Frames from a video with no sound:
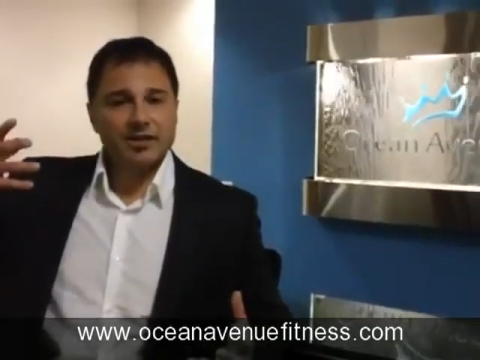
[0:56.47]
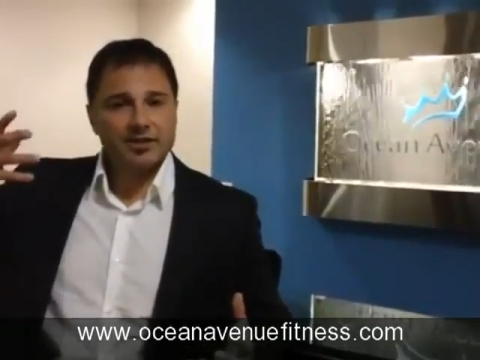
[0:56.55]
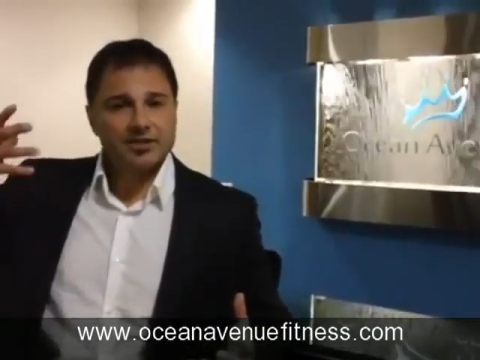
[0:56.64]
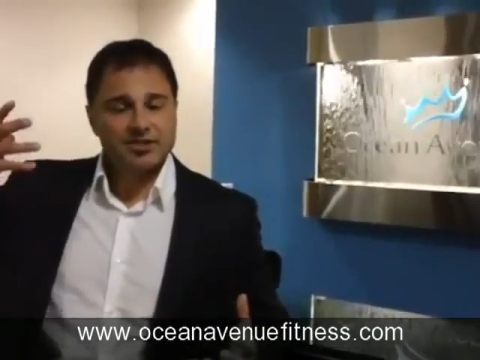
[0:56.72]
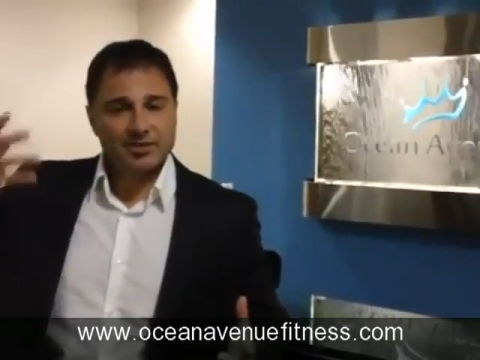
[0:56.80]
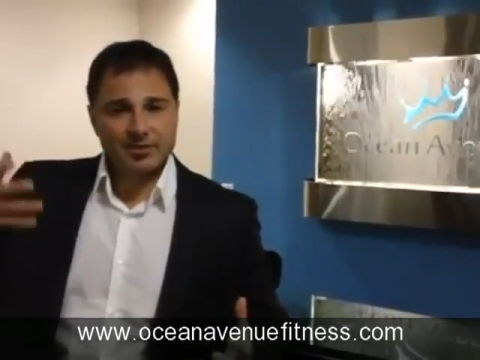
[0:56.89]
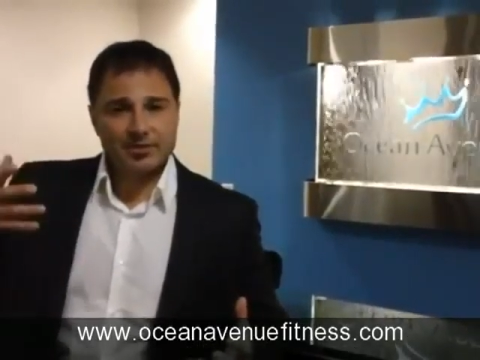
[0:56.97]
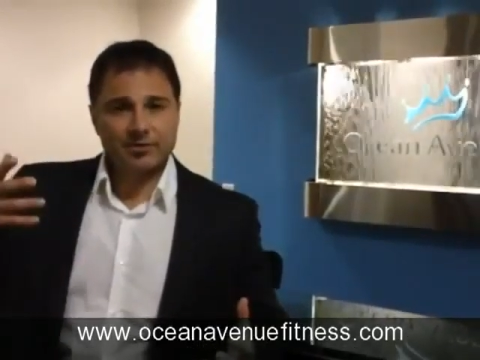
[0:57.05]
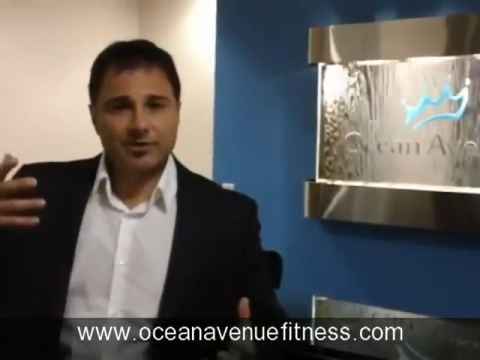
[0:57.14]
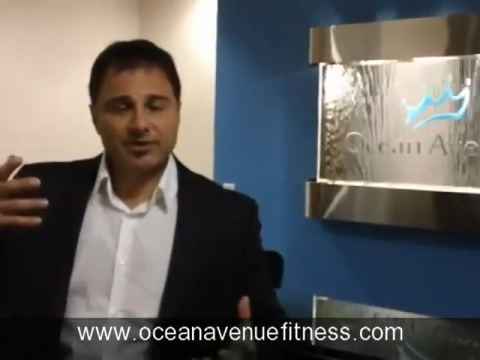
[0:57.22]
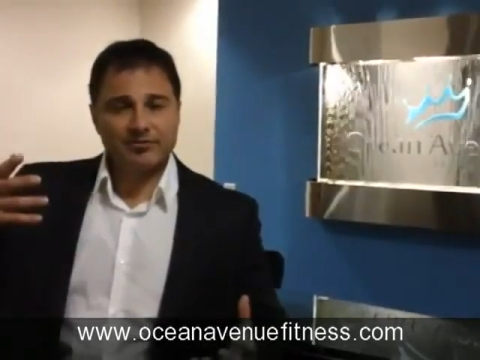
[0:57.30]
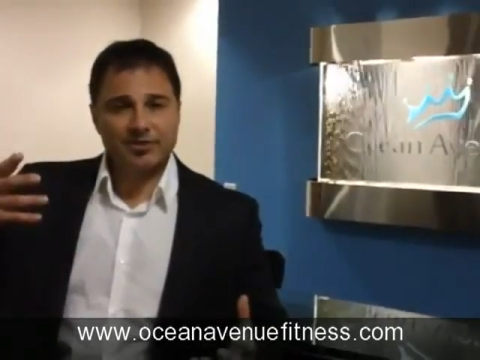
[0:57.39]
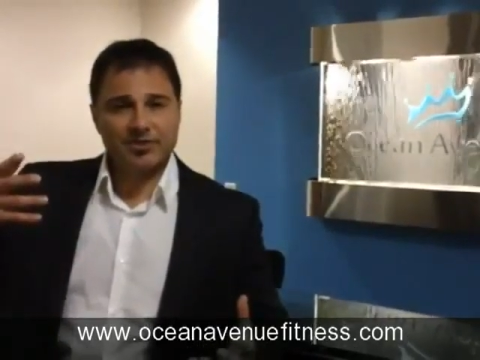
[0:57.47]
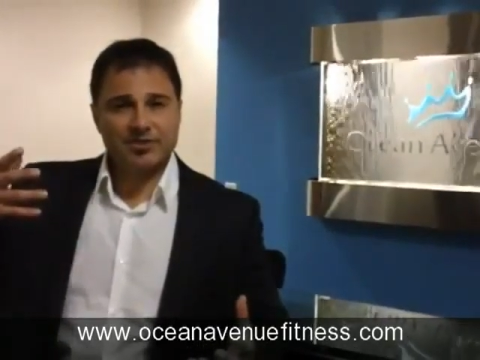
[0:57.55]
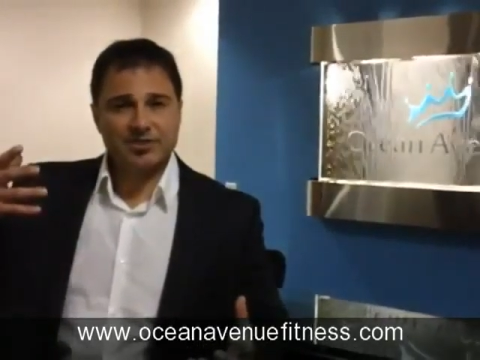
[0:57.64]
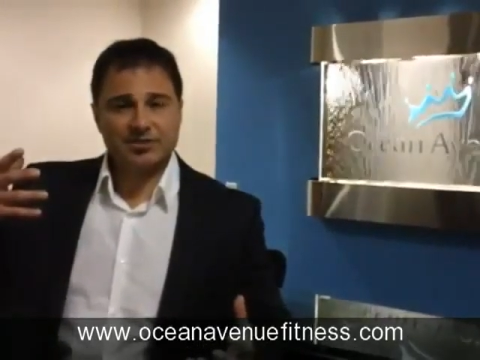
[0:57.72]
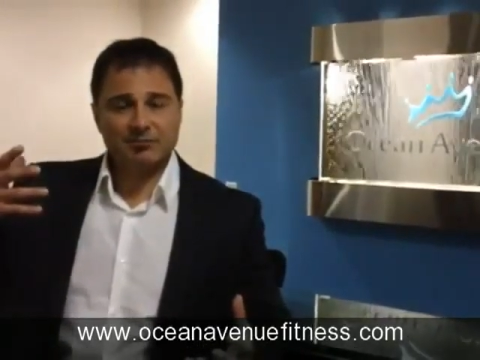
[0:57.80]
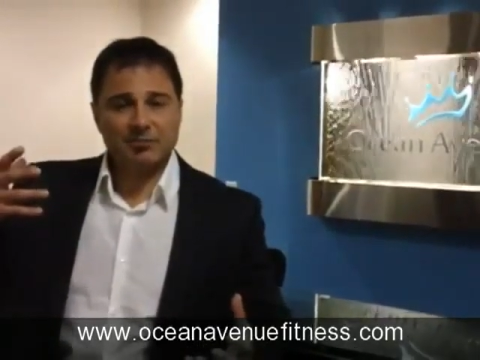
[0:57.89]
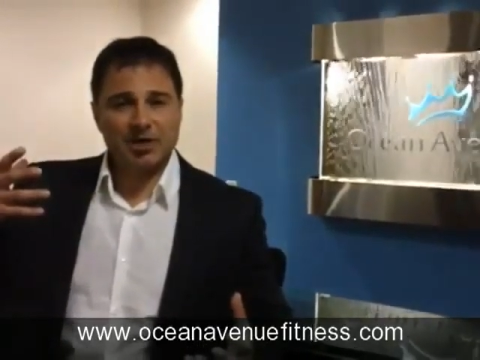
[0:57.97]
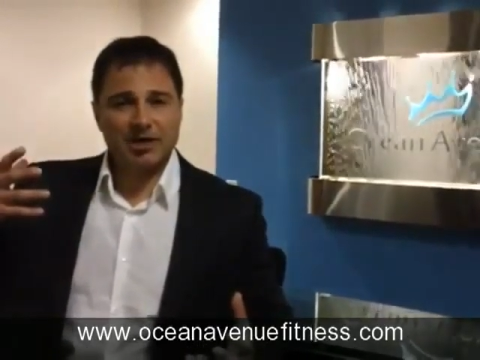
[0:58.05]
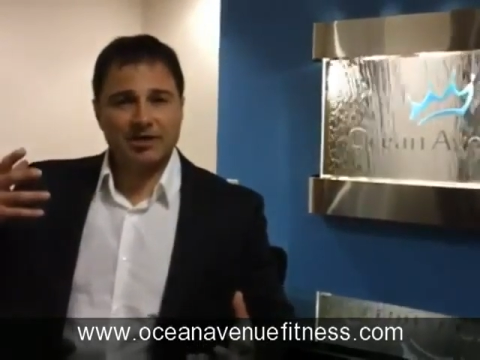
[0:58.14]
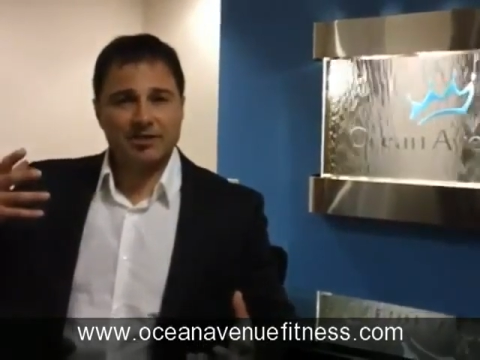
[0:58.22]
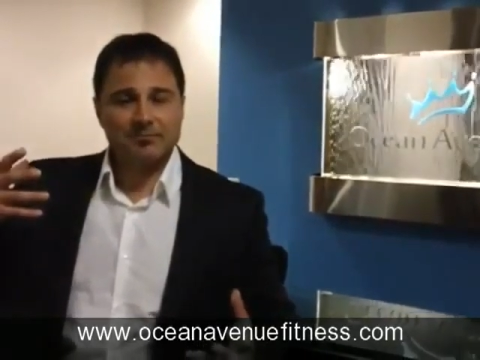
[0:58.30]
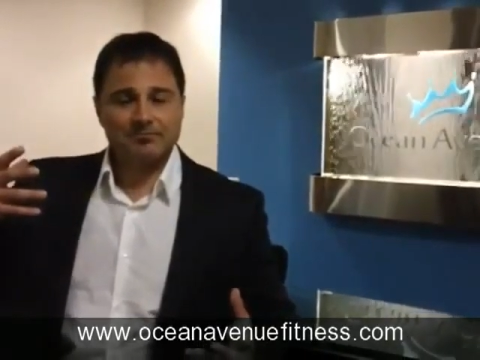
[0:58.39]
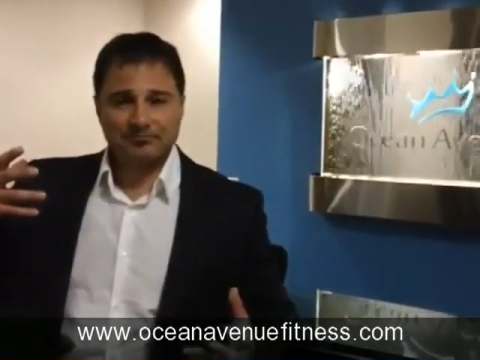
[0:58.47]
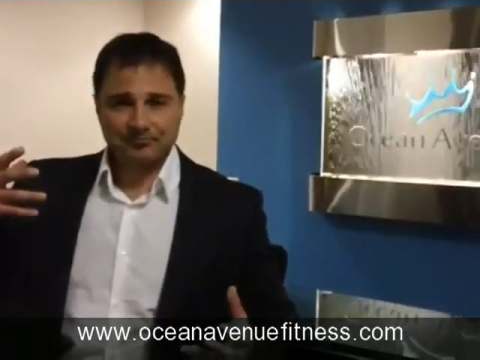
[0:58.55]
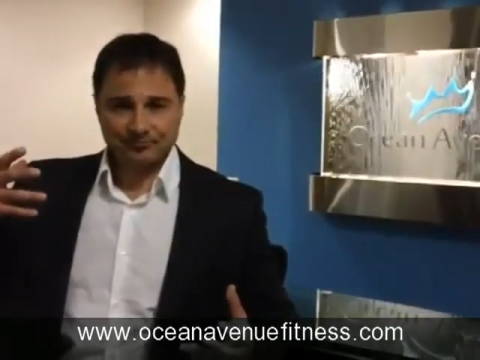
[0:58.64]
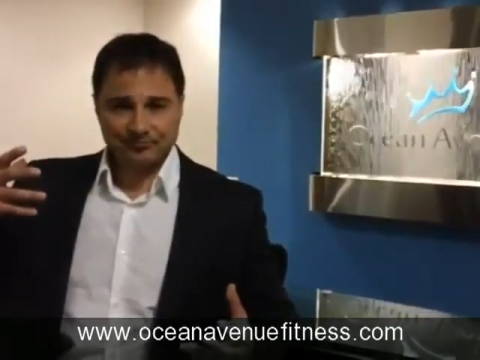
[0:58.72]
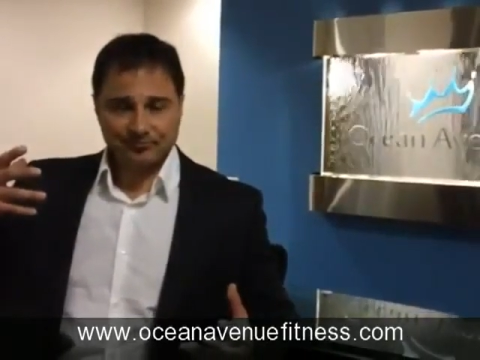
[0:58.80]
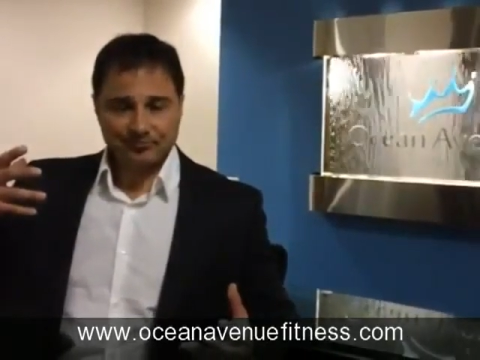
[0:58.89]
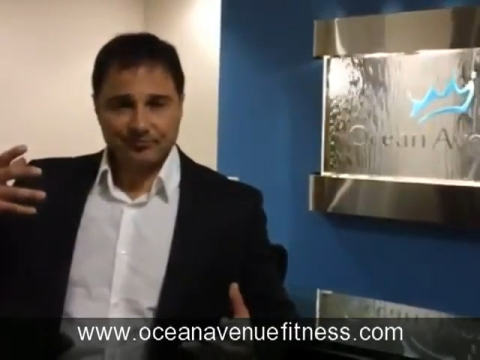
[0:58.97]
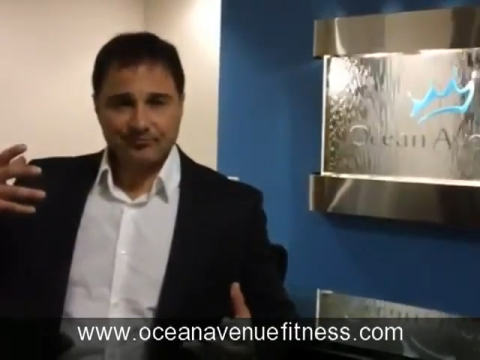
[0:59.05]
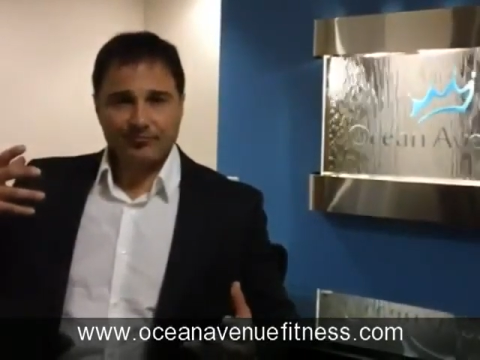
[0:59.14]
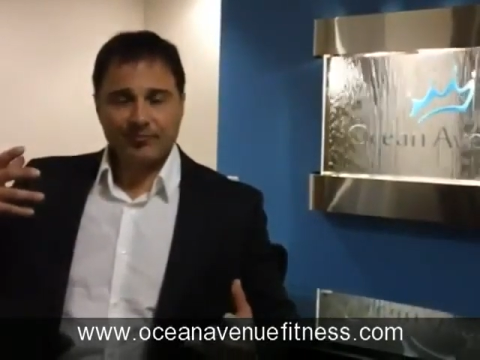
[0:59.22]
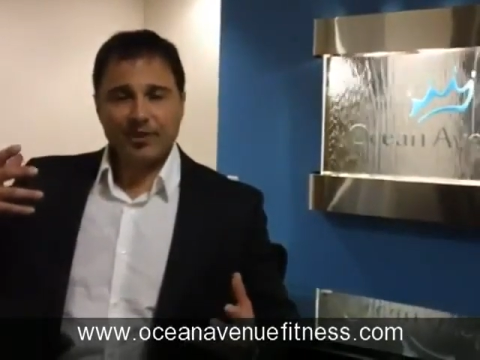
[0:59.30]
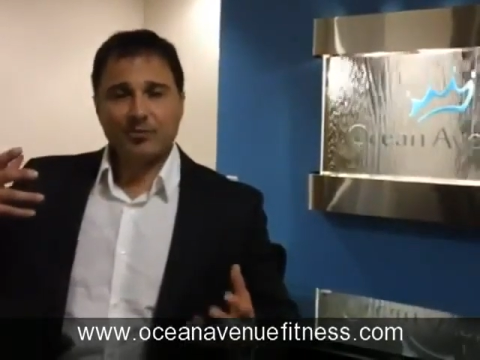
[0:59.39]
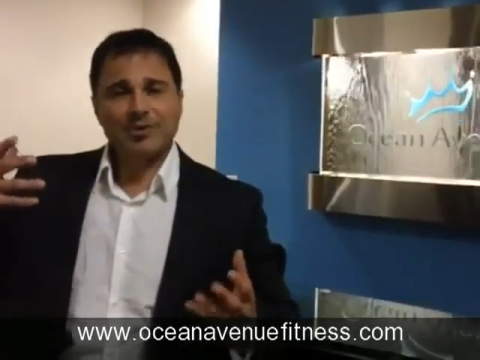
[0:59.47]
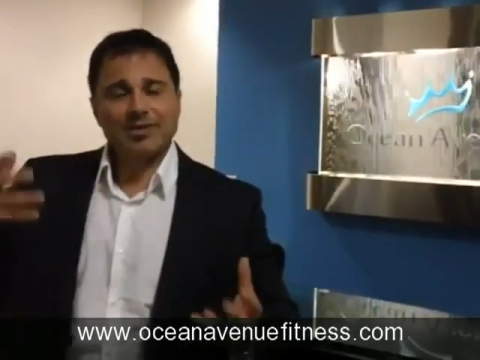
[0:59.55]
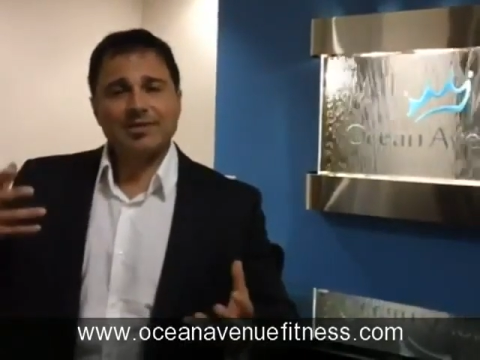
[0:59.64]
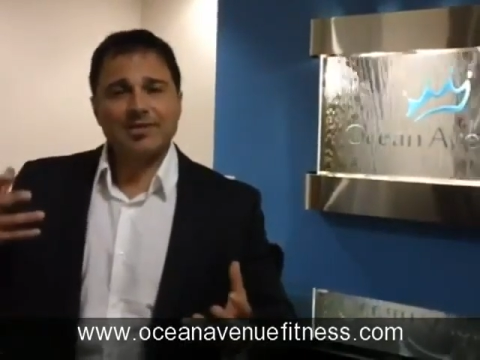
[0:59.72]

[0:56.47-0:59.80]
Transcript: serotonin efficiency in the mind. And what that